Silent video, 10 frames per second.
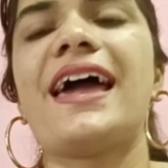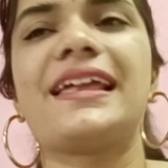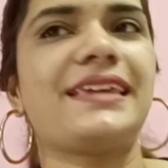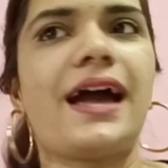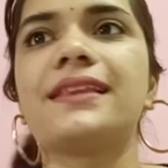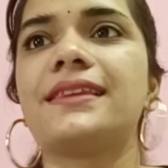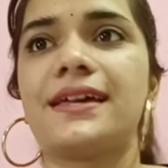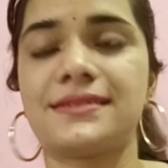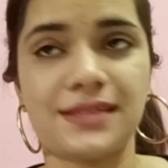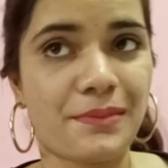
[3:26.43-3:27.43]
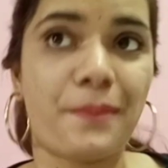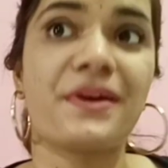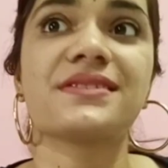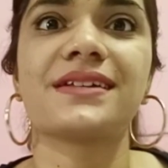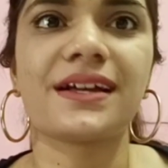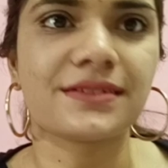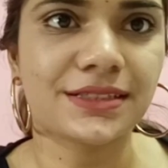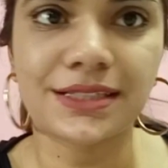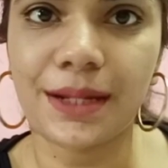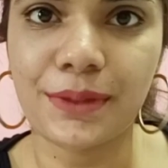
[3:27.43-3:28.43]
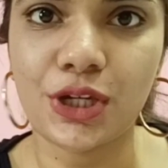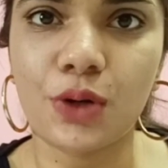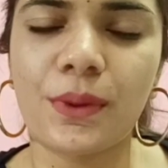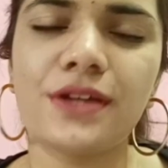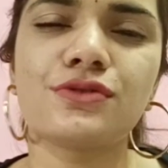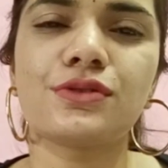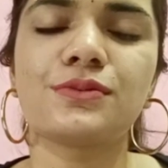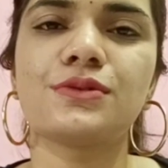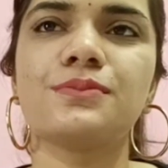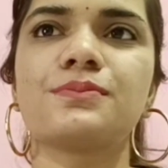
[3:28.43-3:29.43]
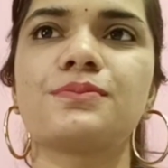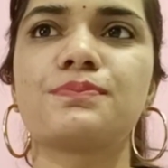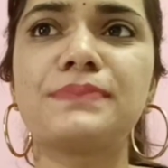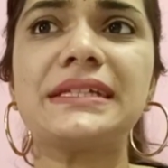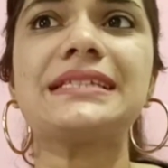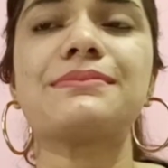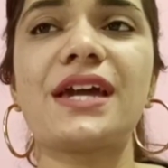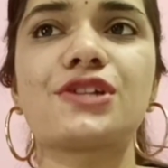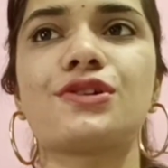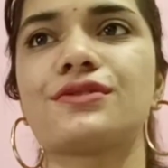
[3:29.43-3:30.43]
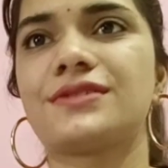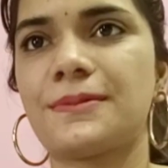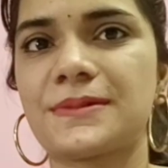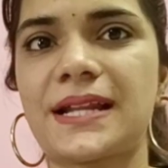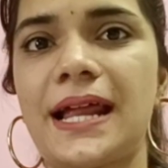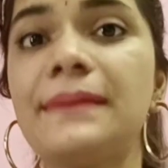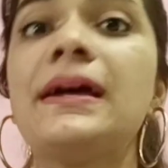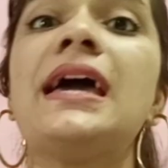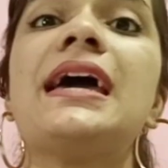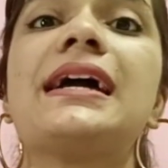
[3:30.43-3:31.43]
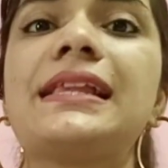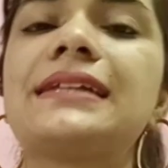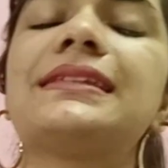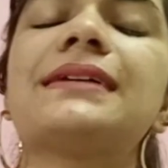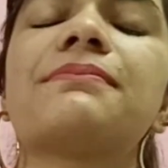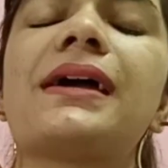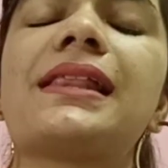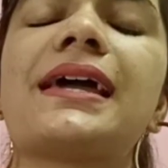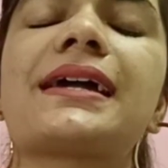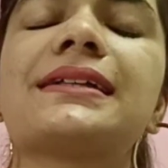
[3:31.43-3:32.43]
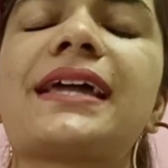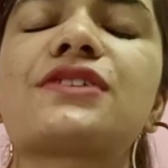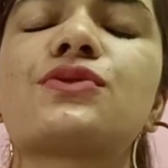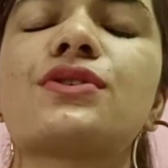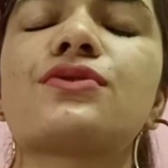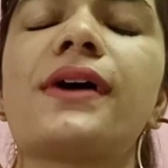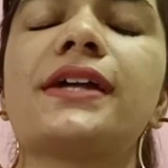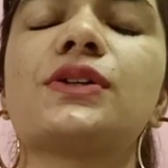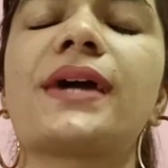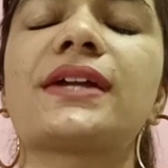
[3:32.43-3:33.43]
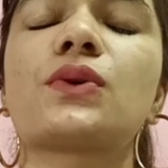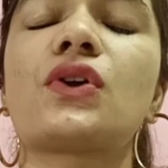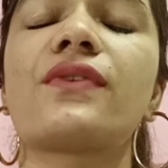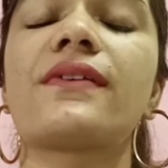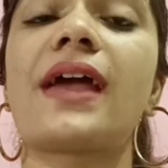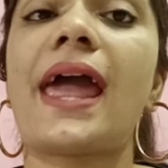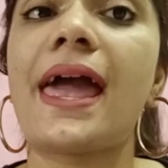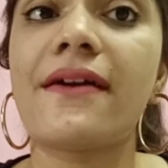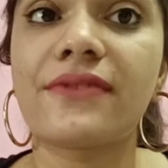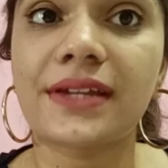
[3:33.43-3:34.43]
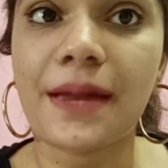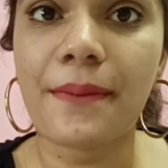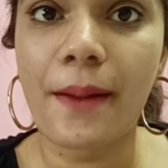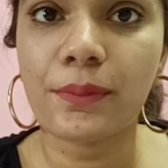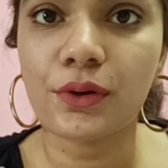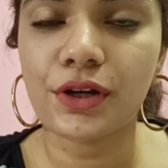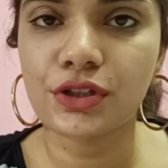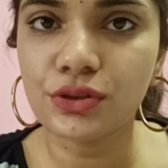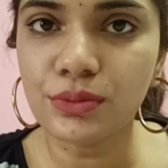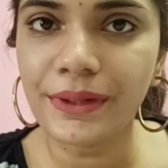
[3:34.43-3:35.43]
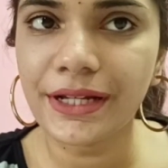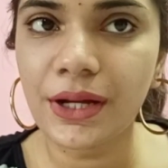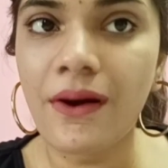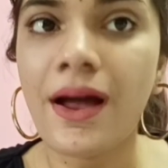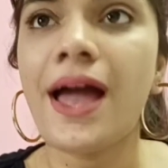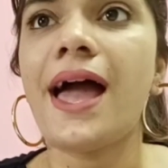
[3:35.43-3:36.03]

And yeah, there's some amazing content coming your way, so do please make sure to subscribe. Click that bell icon next to it so that you get notified every time I upload a new video.